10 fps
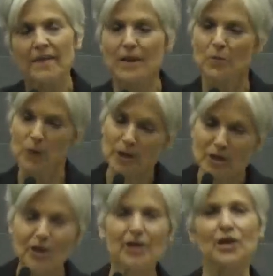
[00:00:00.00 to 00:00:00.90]
that we're
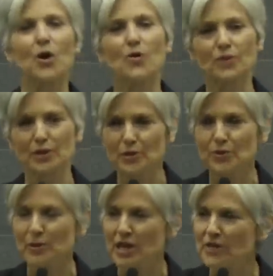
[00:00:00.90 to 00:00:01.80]
turning over a
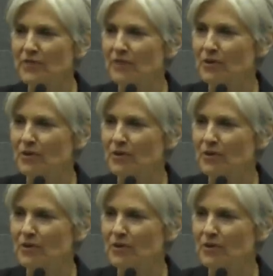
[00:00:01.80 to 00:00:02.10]
new leaf.